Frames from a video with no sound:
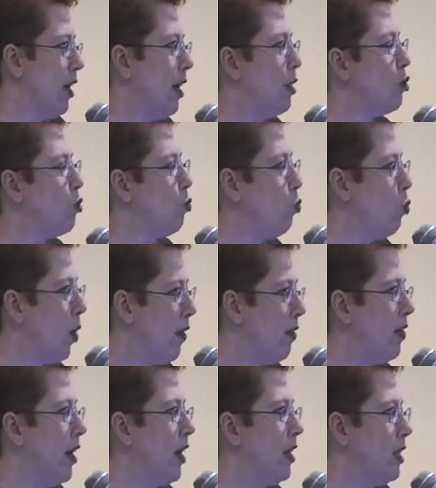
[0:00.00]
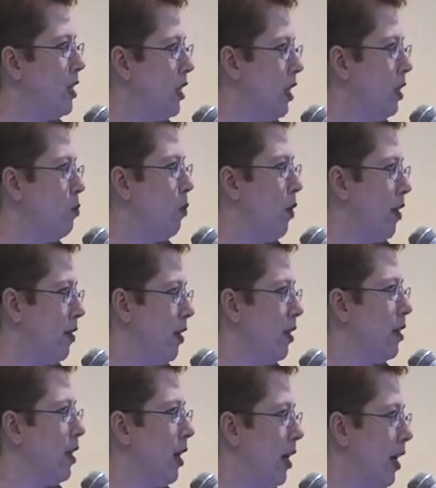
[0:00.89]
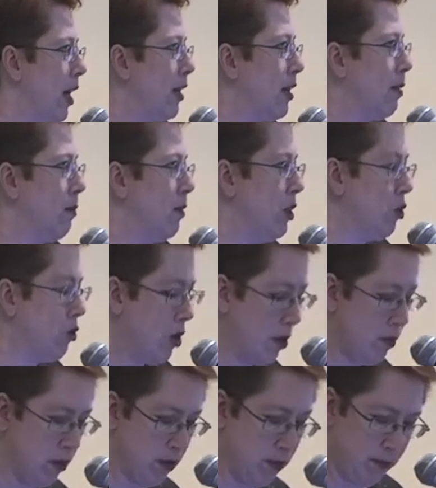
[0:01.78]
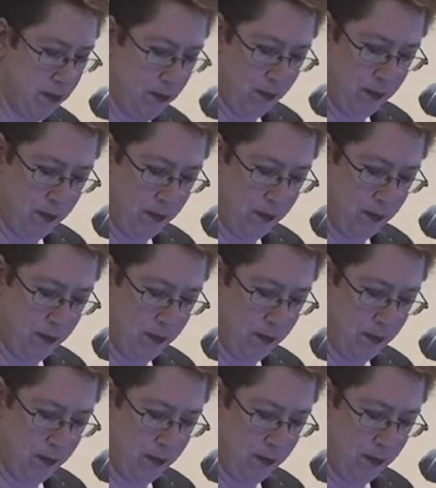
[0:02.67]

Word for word: It's what they did with it that got them in trouble.